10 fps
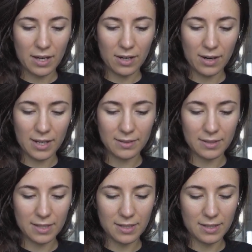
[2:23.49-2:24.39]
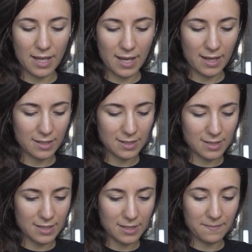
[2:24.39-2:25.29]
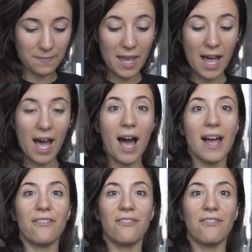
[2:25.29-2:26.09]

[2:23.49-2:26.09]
All right, next. I